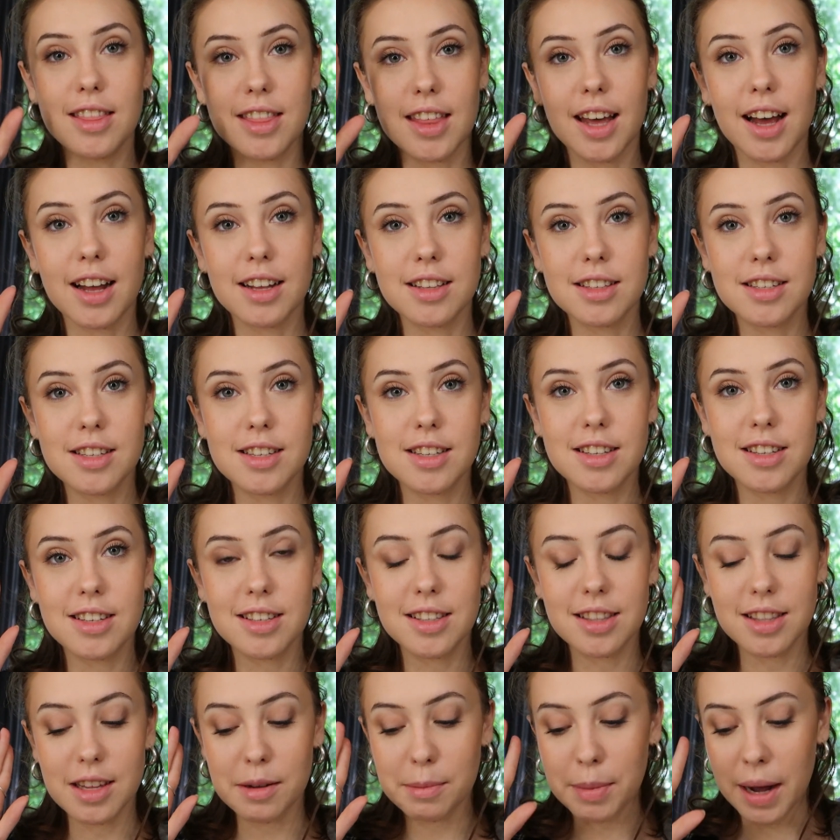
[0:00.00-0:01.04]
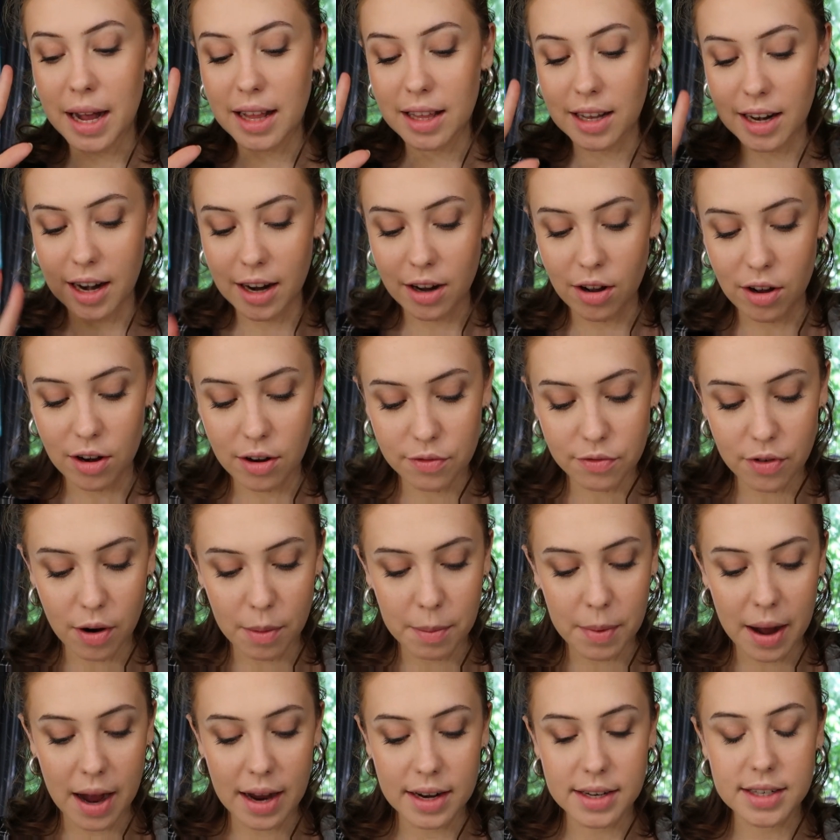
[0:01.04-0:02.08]
That's the palette I got it
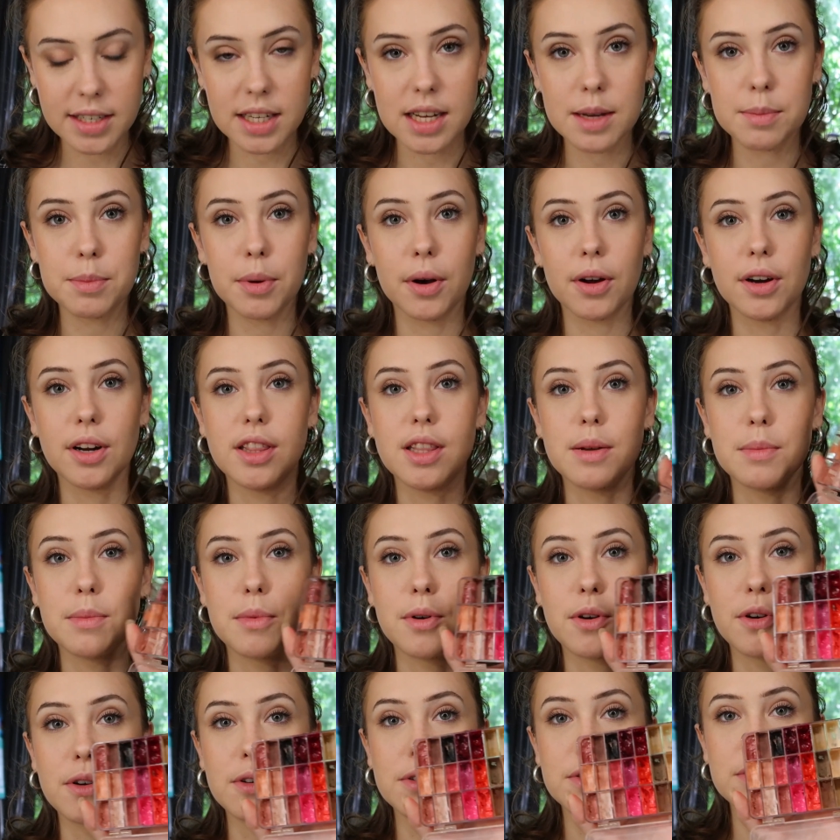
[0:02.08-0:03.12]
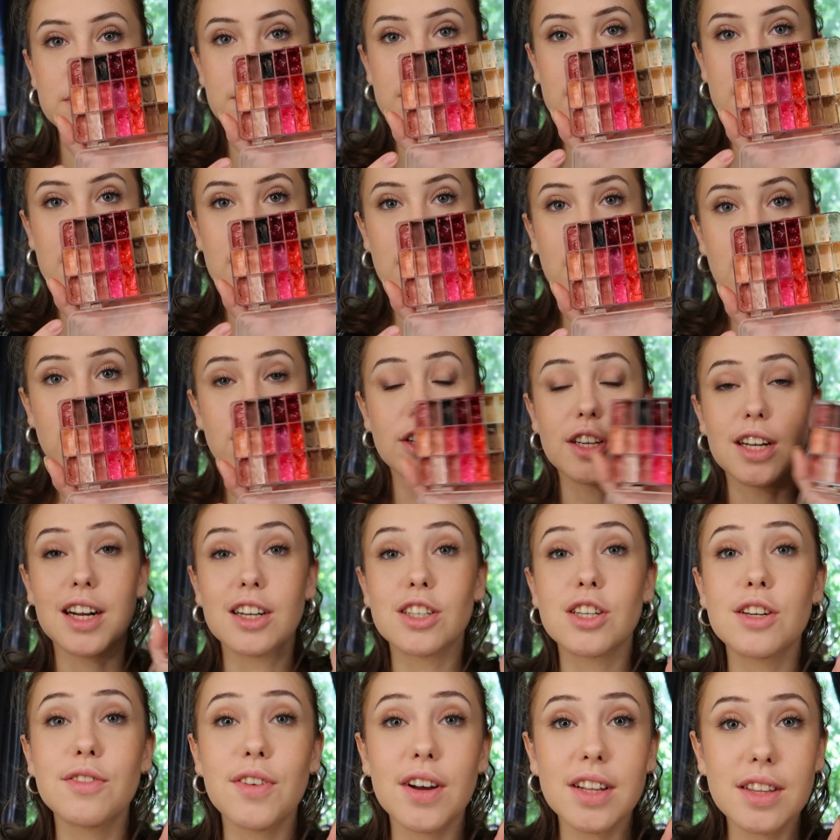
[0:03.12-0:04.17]
from. I depotted them all. You can
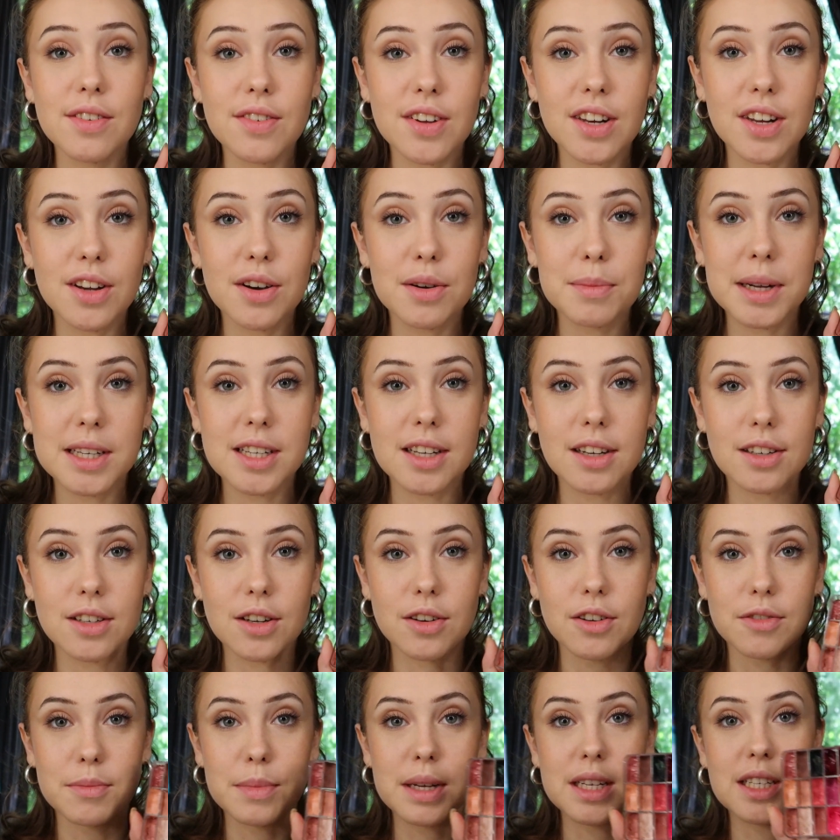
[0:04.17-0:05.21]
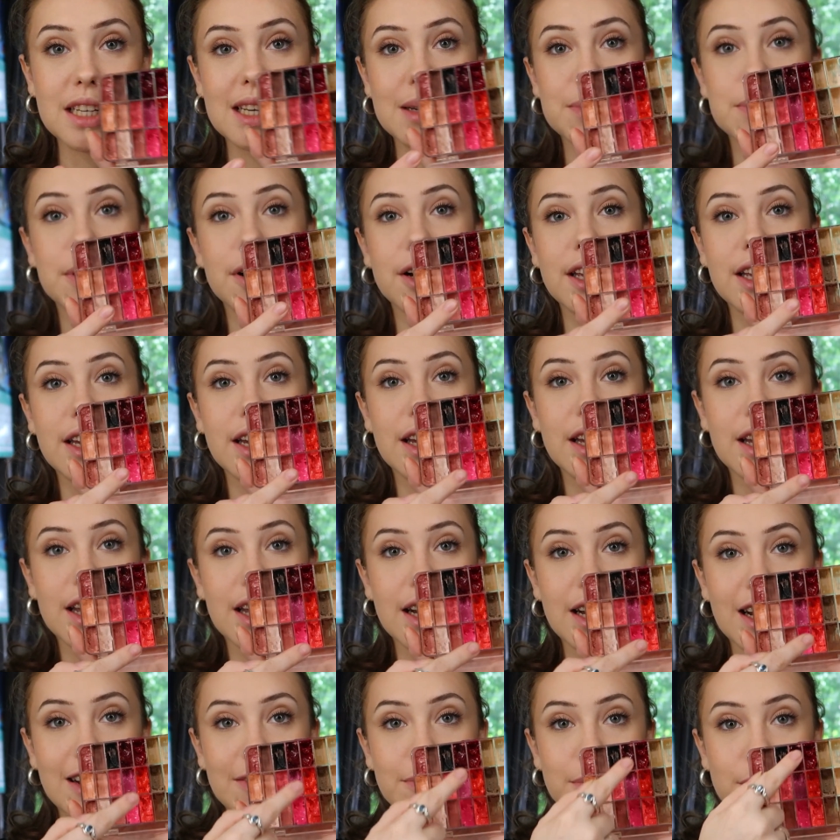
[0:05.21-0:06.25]
actually find the video on my TikTok of me depotting it,
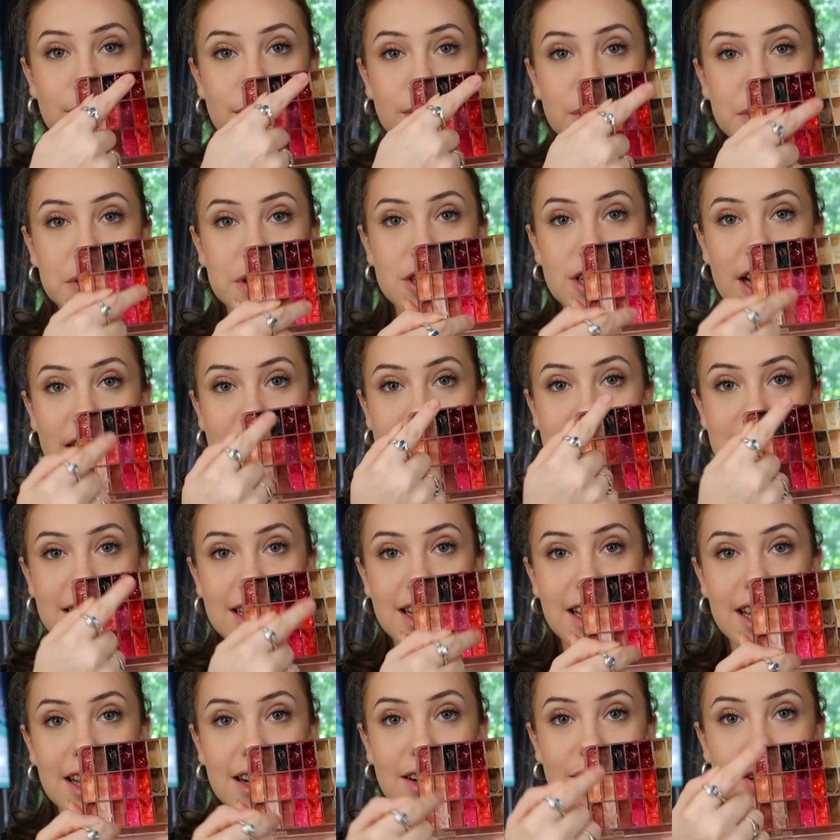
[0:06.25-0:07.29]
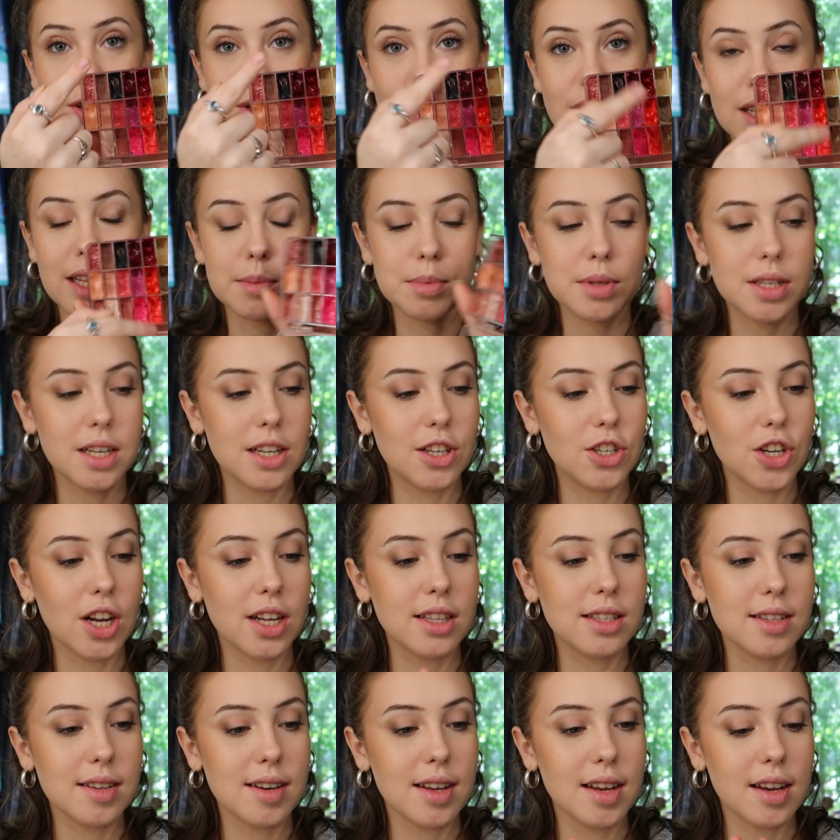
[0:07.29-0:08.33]
and I put all the shades in here, all the lipstick
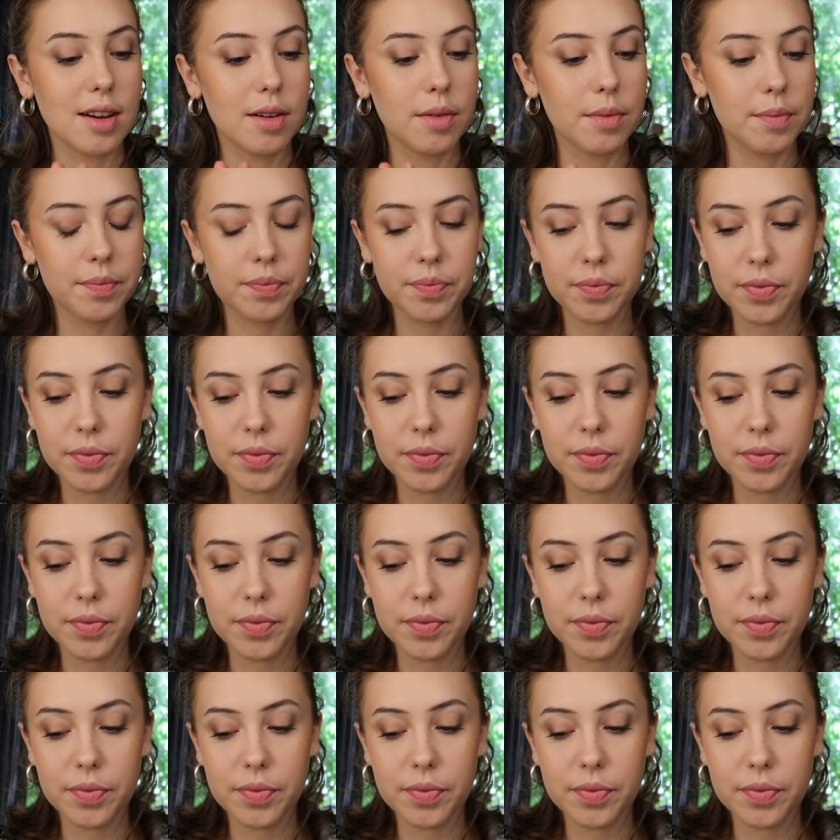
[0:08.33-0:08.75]
shades in here.